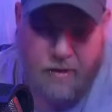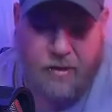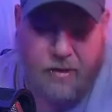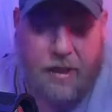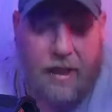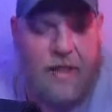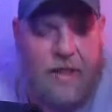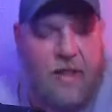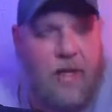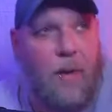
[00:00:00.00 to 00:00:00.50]

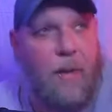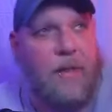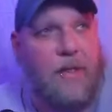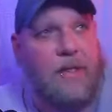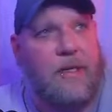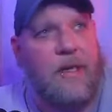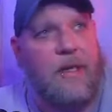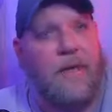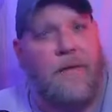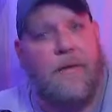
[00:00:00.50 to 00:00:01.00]
Shane's
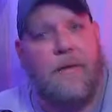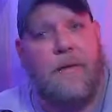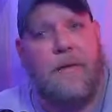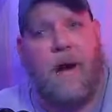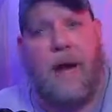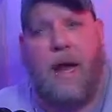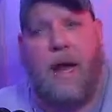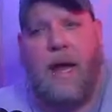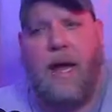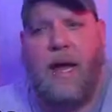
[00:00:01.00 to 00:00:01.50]
always good
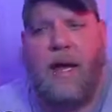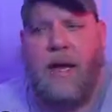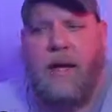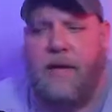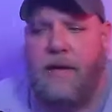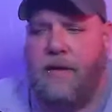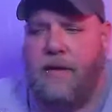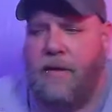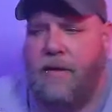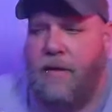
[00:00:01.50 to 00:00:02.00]
for
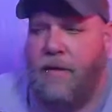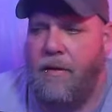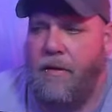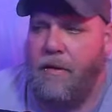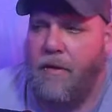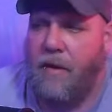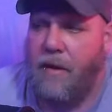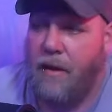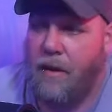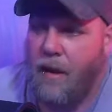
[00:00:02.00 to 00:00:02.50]
a
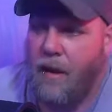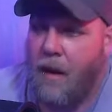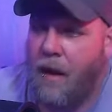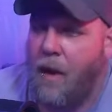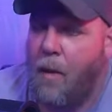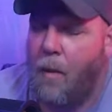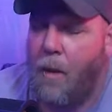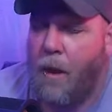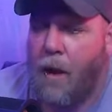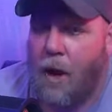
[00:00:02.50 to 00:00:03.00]

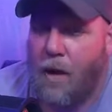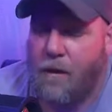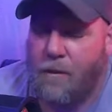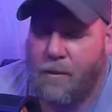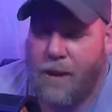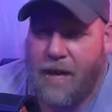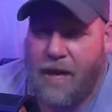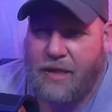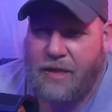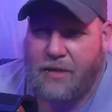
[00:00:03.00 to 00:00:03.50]

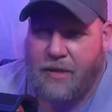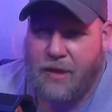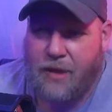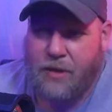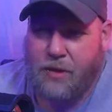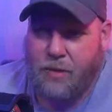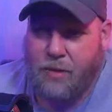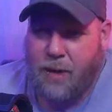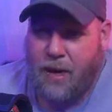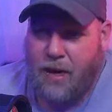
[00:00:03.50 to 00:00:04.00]
one-off match at
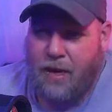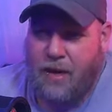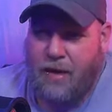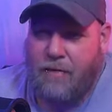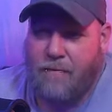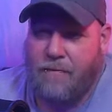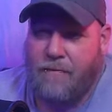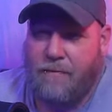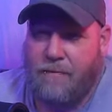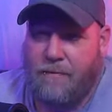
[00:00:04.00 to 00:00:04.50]

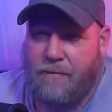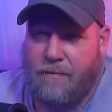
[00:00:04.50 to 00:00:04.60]
WrestleMania.